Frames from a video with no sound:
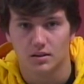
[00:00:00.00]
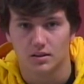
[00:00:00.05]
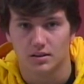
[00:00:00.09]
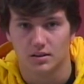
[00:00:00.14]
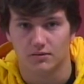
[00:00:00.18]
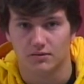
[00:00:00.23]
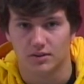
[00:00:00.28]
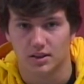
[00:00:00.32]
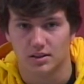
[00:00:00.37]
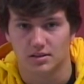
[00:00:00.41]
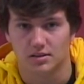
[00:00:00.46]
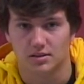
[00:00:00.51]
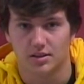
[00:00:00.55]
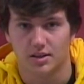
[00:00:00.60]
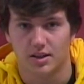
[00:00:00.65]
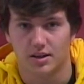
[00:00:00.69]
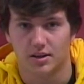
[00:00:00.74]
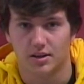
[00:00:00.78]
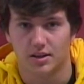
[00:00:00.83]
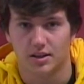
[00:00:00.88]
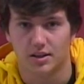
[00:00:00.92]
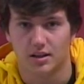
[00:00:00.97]
The Veseli
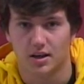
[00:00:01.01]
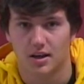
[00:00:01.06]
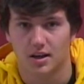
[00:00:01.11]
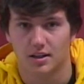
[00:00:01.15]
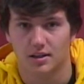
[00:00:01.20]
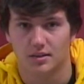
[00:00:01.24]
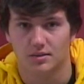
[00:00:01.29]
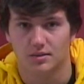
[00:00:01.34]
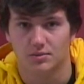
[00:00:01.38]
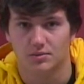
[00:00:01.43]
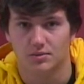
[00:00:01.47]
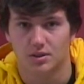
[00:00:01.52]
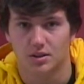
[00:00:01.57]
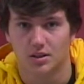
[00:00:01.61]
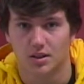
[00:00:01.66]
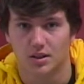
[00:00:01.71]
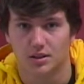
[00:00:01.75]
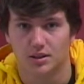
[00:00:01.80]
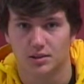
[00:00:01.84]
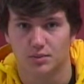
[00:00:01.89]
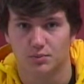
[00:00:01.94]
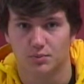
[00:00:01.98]
Area Lions would
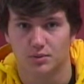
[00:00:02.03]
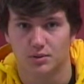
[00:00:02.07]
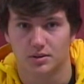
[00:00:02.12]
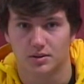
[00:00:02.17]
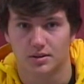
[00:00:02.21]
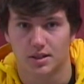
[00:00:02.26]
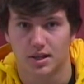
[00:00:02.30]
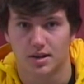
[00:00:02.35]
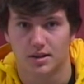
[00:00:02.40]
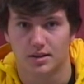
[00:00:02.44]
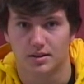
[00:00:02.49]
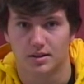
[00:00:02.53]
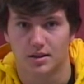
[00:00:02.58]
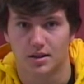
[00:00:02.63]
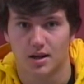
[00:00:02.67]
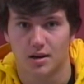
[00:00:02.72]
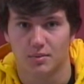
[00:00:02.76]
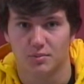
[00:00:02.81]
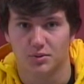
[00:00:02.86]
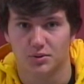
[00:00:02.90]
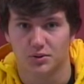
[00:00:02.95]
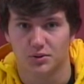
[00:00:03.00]
like to present an
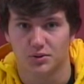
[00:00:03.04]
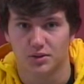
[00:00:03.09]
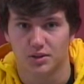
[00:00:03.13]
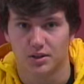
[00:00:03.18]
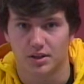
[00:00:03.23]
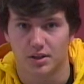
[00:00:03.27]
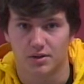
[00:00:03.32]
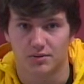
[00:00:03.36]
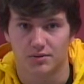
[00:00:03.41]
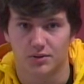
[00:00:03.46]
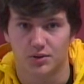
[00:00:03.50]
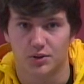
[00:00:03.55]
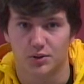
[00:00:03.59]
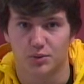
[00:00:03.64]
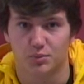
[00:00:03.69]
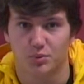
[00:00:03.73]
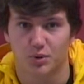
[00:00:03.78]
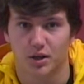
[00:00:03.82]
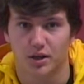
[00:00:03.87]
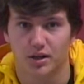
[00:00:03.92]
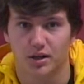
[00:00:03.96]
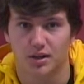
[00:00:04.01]
opportunity for New
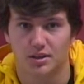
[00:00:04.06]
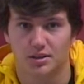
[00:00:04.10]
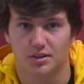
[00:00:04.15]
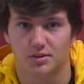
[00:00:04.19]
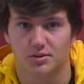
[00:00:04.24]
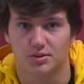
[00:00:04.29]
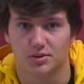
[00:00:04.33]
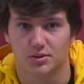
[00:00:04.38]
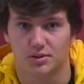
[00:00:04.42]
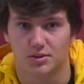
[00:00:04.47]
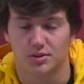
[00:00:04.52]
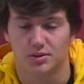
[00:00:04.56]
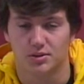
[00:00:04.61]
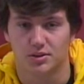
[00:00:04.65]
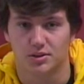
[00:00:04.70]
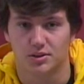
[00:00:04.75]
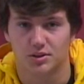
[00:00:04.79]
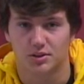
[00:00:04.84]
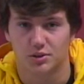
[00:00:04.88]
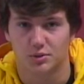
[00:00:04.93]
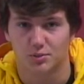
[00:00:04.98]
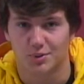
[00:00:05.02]
Prague High School
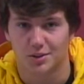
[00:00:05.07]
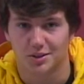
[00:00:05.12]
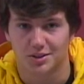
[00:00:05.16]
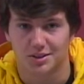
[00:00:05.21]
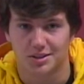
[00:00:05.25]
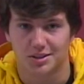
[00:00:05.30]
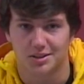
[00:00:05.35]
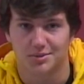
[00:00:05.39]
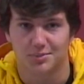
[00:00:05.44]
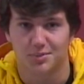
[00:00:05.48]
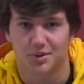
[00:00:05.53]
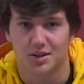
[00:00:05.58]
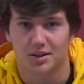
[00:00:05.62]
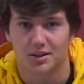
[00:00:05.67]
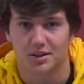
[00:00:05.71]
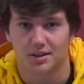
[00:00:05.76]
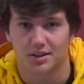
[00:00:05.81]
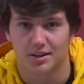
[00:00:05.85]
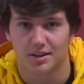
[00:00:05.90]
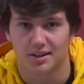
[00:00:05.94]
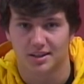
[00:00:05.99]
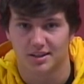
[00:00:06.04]
students to participate
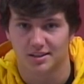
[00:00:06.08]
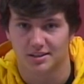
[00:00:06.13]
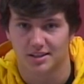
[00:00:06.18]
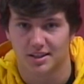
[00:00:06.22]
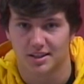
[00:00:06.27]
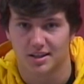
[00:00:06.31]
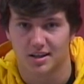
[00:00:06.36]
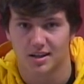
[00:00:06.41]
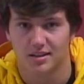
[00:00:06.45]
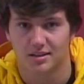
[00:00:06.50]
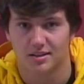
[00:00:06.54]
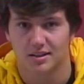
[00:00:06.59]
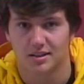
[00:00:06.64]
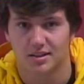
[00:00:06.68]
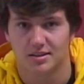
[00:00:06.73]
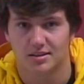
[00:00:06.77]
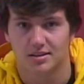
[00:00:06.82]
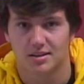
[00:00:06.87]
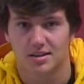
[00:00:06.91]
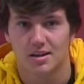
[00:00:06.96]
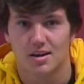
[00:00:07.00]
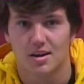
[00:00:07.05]
in an essay
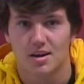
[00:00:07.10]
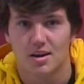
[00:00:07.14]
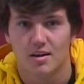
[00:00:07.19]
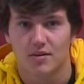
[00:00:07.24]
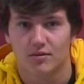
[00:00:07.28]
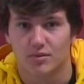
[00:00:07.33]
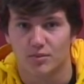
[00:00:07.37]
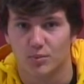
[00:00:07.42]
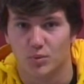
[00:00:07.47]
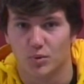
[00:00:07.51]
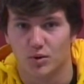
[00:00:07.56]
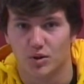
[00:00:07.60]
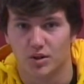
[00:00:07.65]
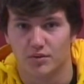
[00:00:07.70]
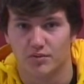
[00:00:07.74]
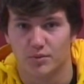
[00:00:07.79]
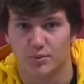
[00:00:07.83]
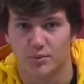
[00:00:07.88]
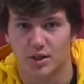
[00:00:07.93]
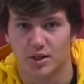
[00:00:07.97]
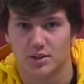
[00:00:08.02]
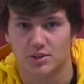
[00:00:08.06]
contest. For more
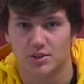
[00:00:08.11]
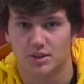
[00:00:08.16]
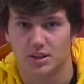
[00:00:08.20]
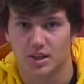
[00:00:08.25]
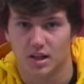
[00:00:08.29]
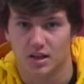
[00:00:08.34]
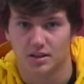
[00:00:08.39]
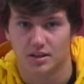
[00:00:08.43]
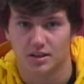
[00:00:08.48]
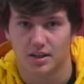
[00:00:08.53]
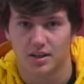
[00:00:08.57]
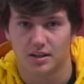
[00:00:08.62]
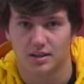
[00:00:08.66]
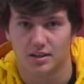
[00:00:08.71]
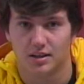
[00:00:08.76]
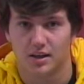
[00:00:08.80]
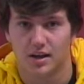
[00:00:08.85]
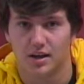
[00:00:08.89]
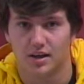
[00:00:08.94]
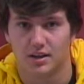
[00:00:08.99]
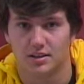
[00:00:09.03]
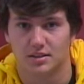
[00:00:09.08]
information, contact the
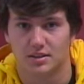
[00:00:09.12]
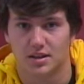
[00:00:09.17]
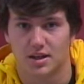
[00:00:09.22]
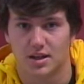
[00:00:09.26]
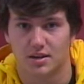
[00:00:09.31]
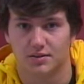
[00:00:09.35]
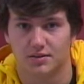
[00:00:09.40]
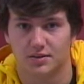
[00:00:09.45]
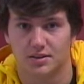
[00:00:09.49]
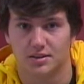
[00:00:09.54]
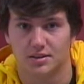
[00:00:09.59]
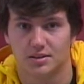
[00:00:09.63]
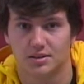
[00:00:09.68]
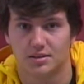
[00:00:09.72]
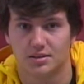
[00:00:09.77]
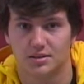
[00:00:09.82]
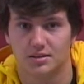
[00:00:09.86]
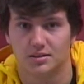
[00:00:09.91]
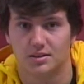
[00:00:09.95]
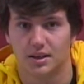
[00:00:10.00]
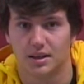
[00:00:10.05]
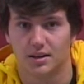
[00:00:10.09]
guidance office.
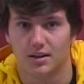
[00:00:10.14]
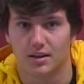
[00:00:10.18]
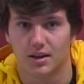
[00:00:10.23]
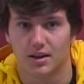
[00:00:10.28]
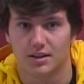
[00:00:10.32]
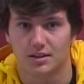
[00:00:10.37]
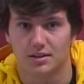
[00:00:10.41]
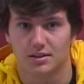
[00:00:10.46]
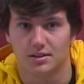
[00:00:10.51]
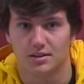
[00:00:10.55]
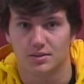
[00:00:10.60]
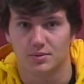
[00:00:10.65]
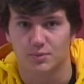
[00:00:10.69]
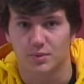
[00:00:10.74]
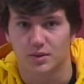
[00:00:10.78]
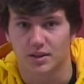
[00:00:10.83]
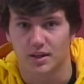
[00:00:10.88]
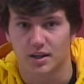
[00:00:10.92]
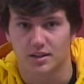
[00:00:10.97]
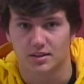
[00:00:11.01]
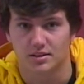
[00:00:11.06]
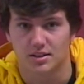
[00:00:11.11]
Deadline to
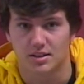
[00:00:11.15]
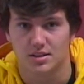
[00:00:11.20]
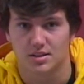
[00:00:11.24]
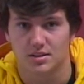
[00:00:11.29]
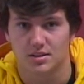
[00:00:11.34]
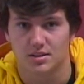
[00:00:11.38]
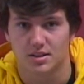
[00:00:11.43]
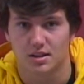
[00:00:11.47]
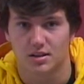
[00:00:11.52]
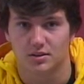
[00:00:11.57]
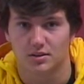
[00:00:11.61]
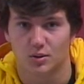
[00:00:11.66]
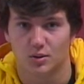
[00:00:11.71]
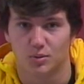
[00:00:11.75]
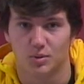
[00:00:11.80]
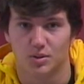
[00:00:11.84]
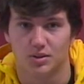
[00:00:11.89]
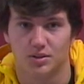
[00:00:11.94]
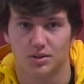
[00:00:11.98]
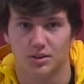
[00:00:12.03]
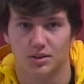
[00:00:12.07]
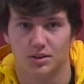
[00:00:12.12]
submit essays is October
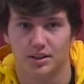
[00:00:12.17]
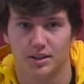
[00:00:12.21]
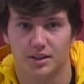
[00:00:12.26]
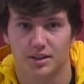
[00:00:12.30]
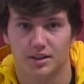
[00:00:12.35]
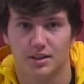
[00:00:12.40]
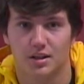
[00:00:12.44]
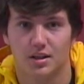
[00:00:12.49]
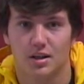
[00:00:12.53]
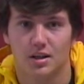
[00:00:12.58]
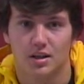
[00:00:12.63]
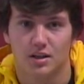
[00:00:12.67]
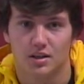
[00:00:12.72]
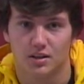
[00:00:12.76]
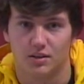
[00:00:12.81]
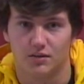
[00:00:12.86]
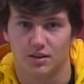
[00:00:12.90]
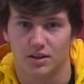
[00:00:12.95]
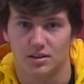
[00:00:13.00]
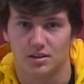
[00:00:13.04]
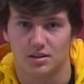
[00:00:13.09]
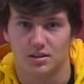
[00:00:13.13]
30th. The
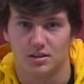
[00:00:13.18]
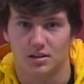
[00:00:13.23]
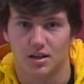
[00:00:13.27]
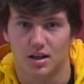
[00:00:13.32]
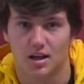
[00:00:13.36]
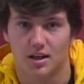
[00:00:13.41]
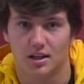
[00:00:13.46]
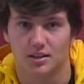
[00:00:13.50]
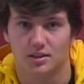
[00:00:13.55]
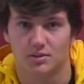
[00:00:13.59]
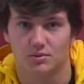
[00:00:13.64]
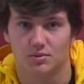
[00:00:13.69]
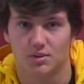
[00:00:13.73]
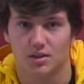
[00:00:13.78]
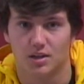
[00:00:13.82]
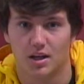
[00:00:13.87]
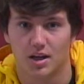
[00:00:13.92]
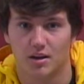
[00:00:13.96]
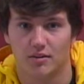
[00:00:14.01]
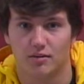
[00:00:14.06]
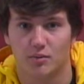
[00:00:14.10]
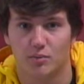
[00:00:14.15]
Veseli Lions will
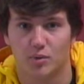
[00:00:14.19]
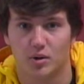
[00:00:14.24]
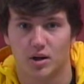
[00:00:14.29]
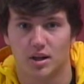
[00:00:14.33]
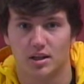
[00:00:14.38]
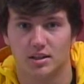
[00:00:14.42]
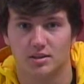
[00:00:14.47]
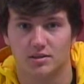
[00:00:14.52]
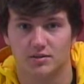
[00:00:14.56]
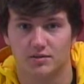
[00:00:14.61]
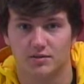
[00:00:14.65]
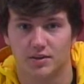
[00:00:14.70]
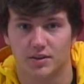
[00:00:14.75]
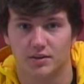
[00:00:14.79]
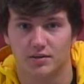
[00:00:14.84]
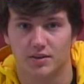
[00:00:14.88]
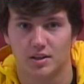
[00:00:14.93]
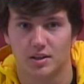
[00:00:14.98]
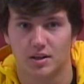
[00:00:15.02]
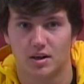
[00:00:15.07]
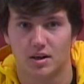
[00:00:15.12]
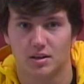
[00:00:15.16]
have a prize of
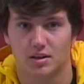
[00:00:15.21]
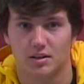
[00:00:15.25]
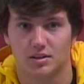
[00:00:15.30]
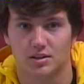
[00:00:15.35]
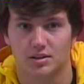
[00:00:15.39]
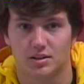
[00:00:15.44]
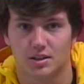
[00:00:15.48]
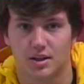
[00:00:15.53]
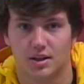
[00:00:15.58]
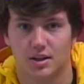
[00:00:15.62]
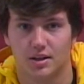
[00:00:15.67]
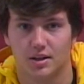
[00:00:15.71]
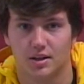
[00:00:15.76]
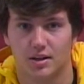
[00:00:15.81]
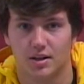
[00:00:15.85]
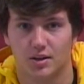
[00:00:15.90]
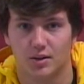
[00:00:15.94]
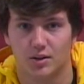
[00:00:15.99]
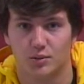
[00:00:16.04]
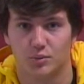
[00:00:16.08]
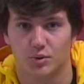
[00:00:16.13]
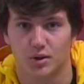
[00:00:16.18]
$50 and
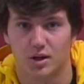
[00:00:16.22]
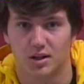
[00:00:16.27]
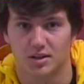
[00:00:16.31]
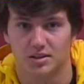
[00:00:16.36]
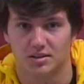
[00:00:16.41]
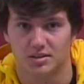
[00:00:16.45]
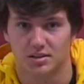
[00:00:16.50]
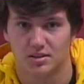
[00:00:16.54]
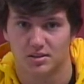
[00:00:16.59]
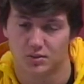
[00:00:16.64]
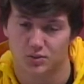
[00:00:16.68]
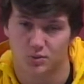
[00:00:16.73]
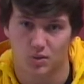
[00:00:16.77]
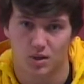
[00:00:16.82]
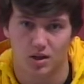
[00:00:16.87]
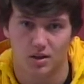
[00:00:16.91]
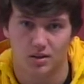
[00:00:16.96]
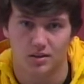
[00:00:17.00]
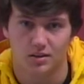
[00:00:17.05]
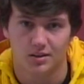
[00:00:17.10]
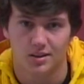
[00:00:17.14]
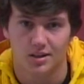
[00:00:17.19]
other prizes as
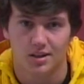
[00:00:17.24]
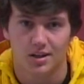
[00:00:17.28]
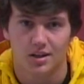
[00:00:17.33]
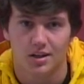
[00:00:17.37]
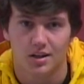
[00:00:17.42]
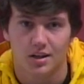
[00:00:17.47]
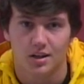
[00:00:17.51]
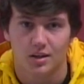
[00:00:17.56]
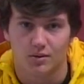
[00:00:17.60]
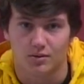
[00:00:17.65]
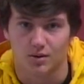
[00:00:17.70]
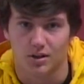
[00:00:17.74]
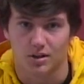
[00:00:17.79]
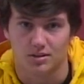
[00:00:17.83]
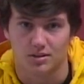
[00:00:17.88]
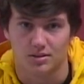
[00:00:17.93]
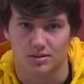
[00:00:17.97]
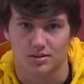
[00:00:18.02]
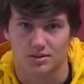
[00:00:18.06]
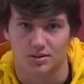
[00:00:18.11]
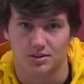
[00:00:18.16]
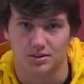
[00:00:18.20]
well.
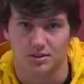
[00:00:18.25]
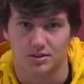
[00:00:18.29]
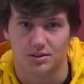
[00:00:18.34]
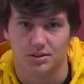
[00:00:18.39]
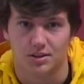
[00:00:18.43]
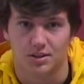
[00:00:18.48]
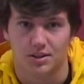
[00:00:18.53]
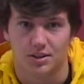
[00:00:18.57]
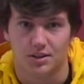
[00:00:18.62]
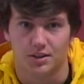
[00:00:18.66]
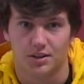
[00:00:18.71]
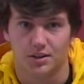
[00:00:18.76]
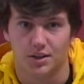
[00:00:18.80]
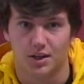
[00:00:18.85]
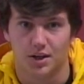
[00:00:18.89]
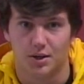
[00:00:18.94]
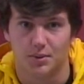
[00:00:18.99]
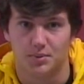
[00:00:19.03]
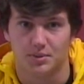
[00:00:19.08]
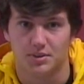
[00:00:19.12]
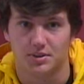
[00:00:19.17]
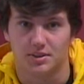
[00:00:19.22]
Wrestlers, your
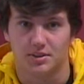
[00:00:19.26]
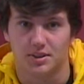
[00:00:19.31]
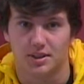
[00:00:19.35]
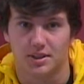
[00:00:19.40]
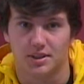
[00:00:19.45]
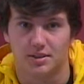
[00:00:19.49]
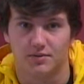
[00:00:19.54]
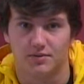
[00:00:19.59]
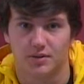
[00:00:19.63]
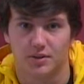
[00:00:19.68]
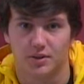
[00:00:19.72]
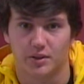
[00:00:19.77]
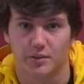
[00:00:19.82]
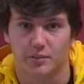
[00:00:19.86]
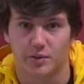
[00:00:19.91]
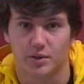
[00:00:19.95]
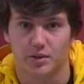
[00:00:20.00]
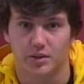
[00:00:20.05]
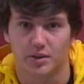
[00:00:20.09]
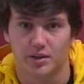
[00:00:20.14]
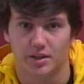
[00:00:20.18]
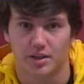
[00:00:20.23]
help is needed for
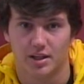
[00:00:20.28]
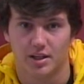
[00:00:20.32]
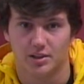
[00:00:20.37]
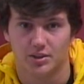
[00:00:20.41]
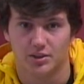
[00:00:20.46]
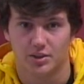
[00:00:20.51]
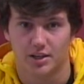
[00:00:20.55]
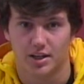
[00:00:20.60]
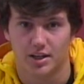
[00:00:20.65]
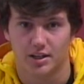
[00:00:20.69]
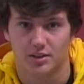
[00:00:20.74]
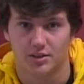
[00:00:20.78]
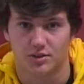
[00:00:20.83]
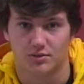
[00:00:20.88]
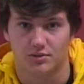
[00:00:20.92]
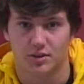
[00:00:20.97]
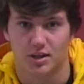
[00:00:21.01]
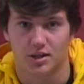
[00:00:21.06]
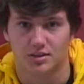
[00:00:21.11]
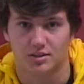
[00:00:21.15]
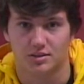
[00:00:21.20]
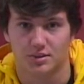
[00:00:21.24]
community education
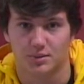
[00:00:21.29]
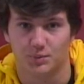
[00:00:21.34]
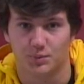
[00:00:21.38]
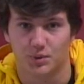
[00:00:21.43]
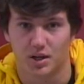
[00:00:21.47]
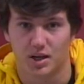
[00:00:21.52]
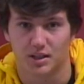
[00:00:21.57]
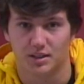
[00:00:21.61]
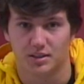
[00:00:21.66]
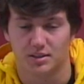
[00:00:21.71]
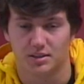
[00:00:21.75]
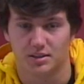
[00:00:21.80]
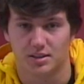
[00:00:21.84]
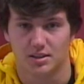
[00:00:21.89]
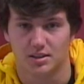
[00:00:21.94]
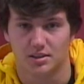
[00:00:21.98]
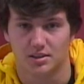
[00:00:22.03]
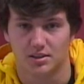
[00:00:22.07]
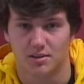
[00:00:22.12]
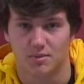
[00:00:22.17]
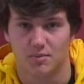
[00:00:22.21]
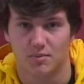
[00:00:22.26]
wrestling
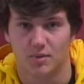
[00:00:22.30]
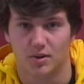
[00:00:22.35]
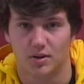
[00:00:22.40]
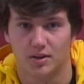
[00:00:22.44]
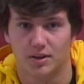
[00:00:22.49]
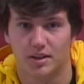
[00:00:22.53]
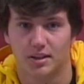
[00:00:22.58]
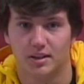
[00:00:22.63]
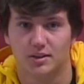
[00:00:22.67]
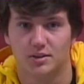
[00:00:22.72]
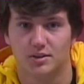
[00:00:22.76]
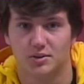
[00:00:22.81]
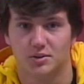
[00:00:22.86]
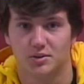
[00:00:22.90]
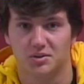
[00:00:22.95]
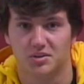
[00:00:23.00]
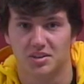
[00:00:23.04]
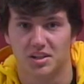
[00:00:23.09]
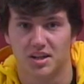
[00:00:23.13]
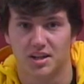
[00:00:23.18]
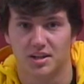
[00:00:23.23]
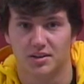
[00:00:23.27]
practices Monday,
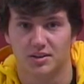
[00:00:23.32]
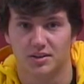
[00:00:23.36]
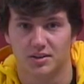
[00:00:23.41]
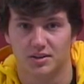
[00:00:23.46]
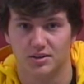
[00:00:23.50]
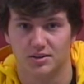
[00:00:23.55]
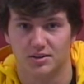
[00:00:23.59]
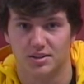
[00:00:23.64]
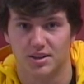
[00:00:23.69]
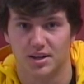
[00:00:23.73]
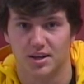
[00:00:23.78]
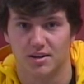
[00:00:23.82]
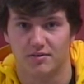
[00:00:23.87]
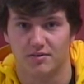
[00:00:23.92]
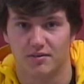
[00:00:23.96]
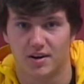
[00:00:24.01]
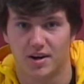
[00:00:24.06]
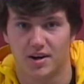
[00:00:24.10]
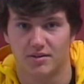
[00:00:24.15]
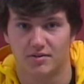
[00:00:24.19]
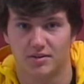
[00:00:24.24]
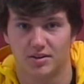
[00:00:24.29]
Tuesday, and Thursday at
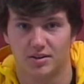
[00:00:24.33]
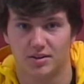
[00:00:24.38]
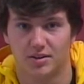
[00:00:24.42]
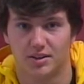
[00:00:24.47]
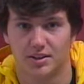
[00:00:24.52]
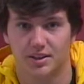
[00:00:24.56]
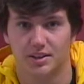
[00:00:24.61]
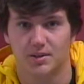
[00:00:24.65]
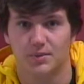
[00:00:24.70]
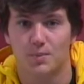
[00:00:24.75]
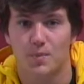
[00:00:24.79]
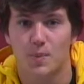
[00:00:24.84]
5.30.